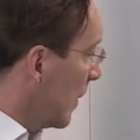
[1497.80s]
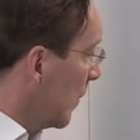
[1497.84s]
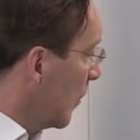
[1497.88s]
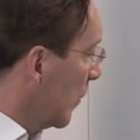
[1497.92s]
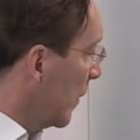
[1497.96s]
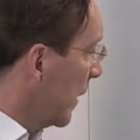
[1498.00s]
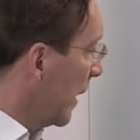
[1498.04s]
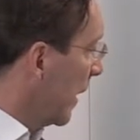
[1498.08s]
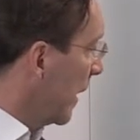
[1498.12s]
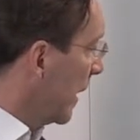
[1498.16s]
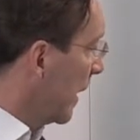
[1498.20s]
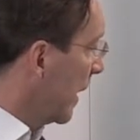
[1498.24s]

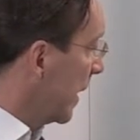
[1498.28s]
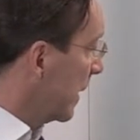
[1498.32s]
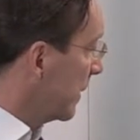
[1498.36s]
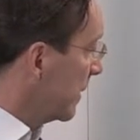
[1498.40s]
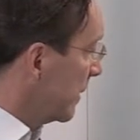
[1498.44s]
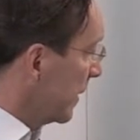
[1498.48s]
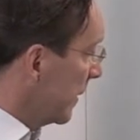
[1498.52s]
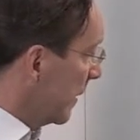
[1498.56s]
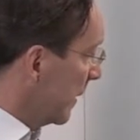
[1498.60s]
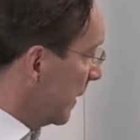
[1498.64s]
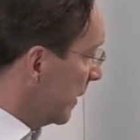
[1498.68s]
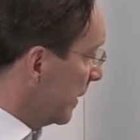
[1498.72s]
we
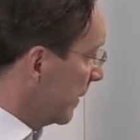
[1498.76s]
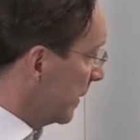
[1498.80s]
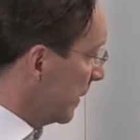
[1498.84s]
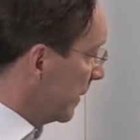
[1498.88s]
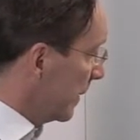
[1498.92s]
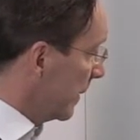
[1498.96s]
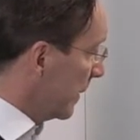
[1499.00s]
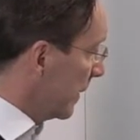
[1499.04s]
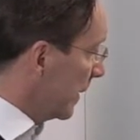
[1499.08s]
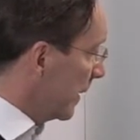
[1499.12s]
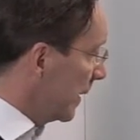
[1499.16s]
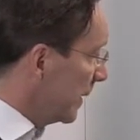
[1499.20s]
had
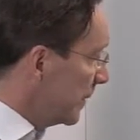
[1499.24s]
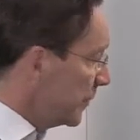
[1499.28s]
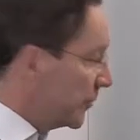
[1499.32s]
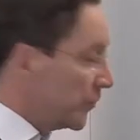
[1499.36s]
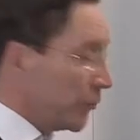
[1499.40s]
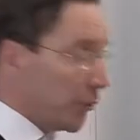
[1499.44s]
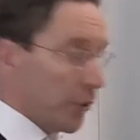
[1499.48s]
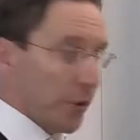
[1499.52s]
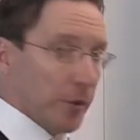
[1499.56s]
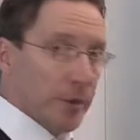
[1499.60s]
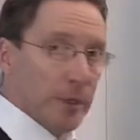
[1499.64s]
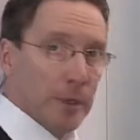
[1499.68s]
an
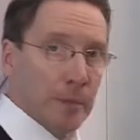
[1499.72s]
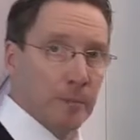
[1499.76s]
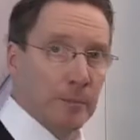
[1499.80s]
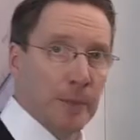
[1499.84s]
internal